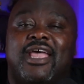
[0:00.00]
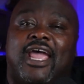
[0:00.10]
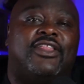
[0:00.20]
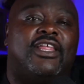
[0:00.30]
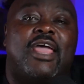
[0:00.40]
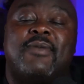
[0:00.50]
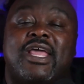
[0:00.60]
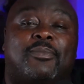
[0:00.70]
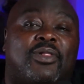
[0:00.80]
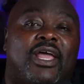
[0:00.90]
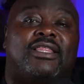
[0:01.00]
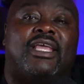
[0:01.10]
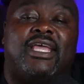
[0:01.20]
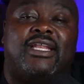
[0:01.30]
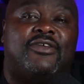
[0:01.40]
and then they made a play at the
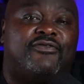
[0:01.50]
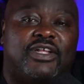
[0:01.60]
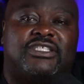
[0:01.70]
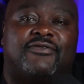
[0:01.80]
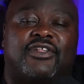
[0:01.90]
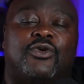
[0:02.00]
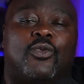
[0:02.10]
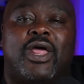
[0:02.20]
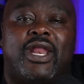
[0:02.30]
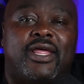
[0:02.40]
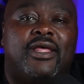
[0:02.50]
end defensively to win it.